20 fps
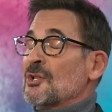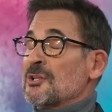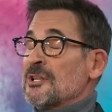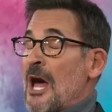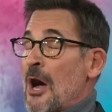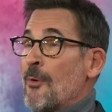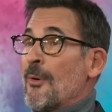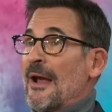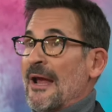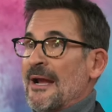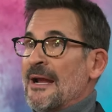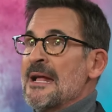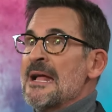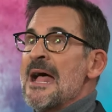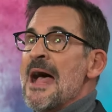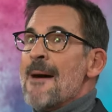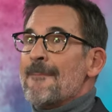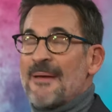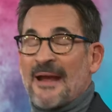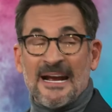glowing.
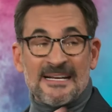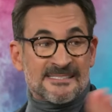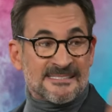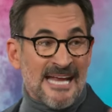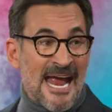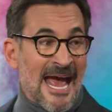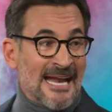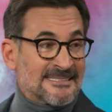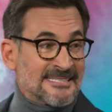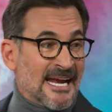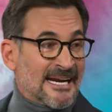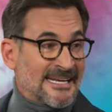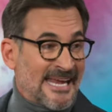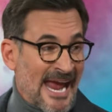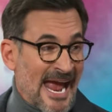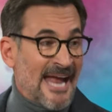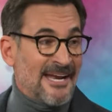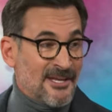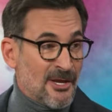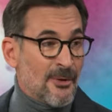Because Santa,
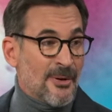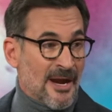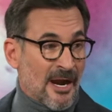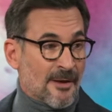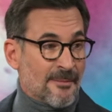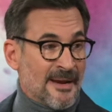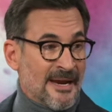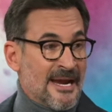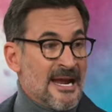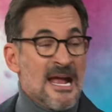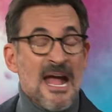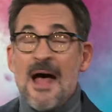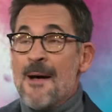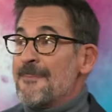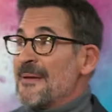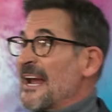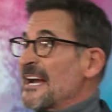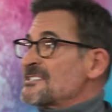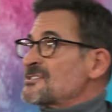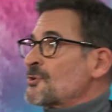can't you hear me?
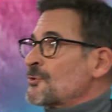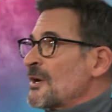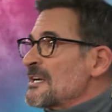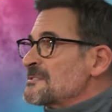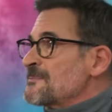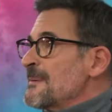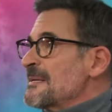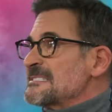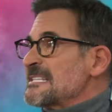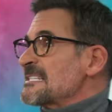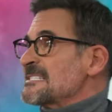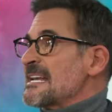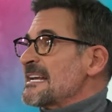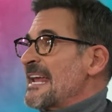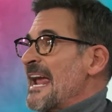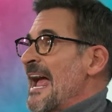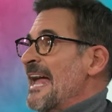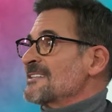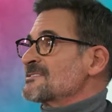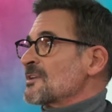Because Christmas isn't
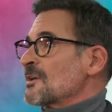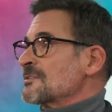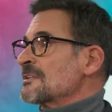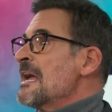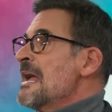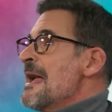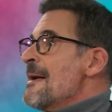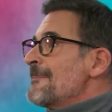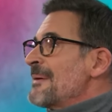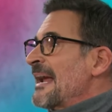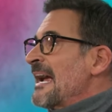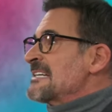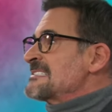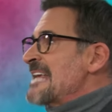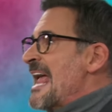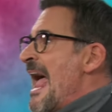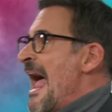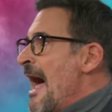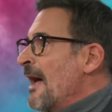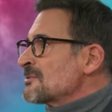canceled. Because
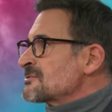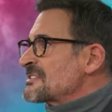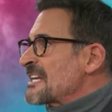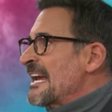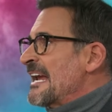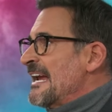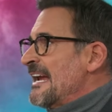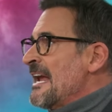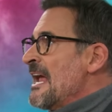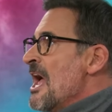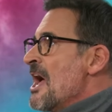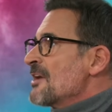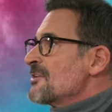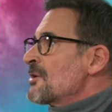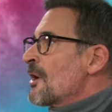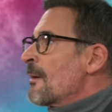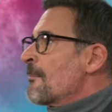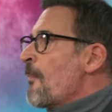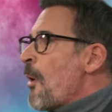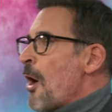Elsie,
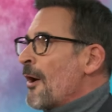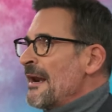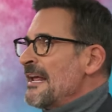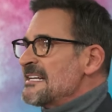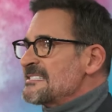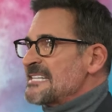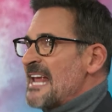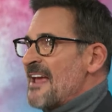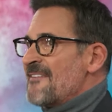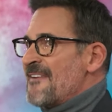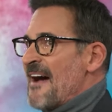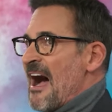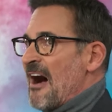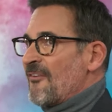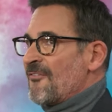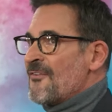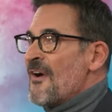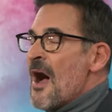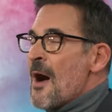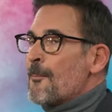your morning save
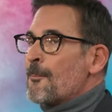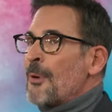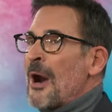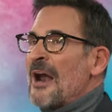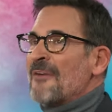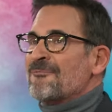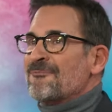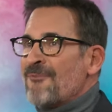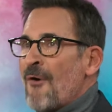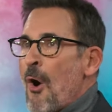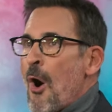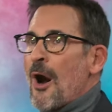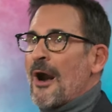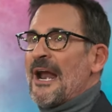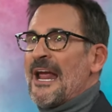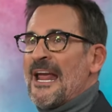elf, brought four